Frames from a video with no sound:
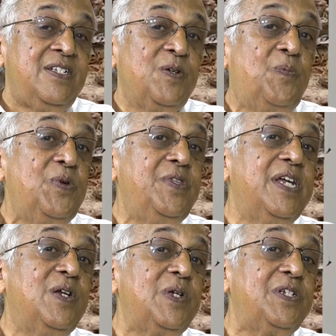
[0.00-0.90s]
So put
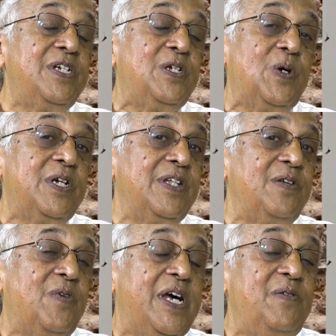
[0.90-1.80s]
that question to us,
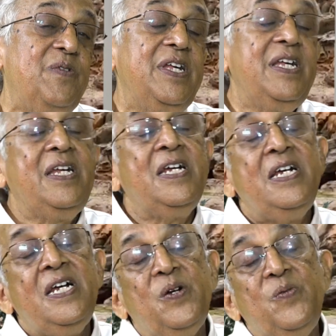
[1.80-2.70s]
and while
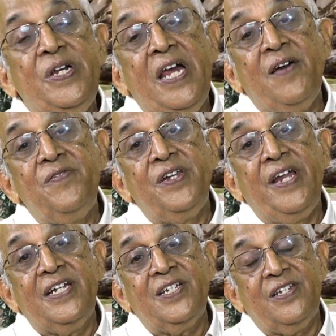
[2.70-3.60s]
we have the
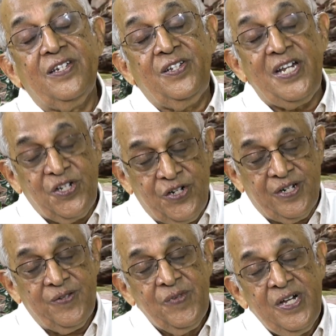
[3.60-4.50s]
next session,
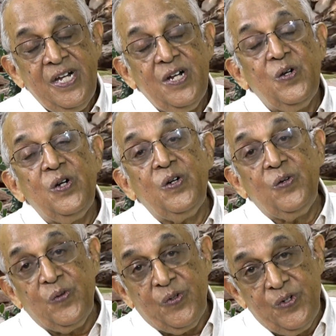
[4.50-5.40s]

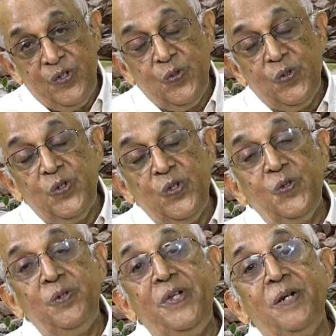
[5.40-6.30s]
you
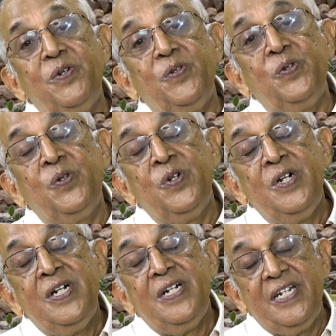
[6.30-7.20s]
will be able to
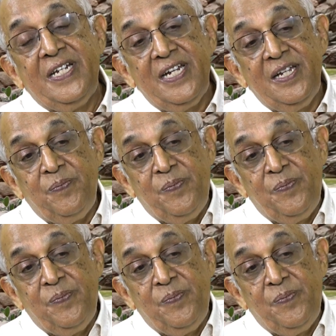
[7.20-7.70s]
tell the